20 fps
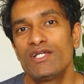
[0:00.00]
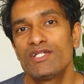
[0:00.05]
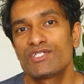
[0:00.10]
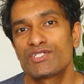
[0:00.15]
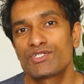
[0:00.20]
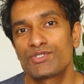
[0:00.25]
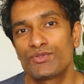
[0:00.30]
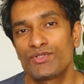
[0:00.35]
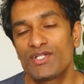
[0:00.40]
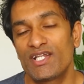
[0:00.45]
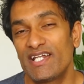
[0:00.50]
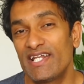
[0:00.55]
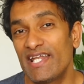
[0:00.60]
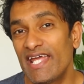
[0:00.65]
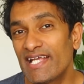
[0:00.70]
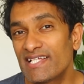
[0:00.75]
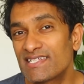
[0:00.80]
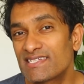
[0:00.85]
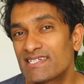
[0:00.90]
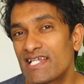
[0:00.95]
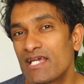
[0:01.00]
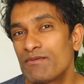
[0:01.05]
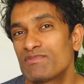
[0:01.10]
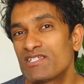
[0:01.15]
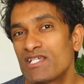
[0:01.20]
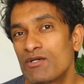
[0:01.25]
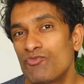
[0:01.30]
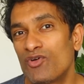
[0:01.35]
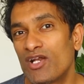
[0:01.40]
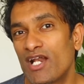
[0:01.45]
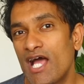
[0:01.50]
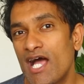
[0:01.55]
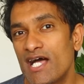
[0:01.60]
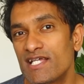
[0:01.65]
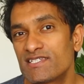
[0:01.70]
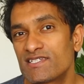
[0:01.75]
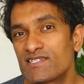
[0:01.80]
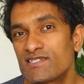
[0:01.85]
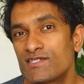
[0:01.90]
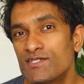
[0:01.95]
So the next time someone
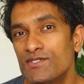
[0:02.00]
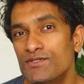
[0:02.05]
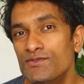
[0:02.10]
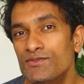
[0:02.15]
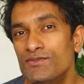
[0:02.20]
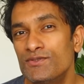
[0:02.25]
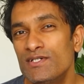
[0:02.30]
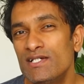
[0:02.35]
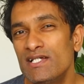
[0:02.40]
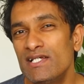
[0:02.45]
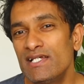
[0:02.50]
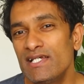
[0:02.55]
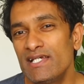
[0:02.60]
asks you,